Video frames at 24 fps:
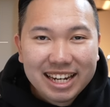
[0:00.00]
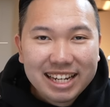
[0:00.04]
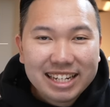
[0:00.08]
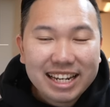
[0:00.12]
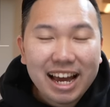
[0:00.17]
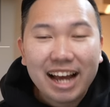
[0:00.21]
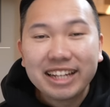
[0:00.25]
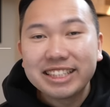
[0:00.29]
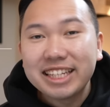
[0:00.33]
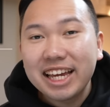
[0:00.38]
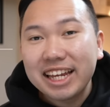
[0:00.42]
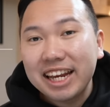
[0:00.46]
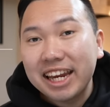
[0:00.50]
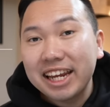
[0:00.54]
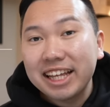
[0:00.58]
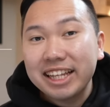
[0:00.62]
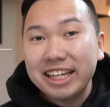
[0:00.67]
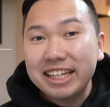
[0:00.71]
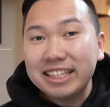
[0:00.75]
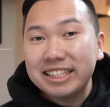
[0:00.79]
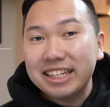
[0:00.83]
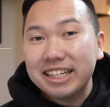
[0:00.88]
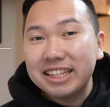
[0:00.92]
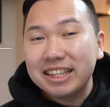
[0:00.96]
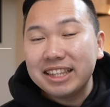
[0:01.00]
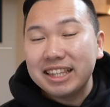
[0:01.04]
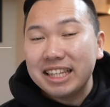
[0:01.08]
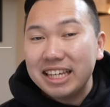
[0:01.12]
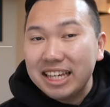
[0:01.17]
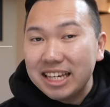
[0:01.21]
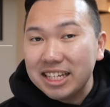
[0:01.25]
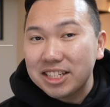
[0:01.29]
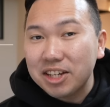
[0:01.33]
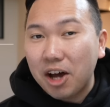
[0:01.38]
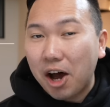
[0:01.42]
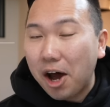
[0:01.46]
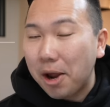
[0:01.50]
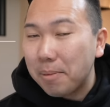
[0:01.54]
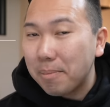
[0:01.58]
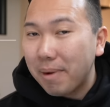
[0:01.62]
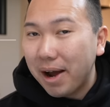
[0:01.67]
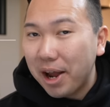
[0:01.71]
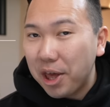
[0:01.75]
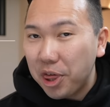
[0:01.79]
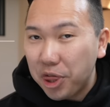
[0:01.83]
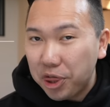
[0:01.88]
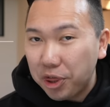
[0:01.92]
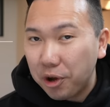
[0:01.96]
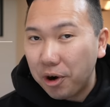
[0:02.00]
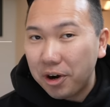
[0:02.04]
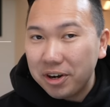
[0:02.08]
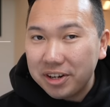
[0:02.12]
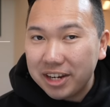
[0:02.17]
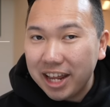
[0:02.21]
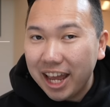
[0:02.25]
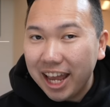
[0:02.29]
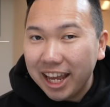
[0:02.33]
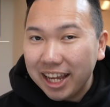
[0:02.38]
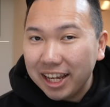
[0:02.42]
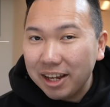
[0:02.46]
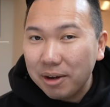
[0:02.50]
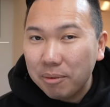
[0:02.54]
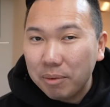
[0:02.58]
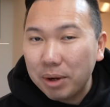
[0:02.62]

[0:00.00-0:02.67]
Now, I technically did these on my third day.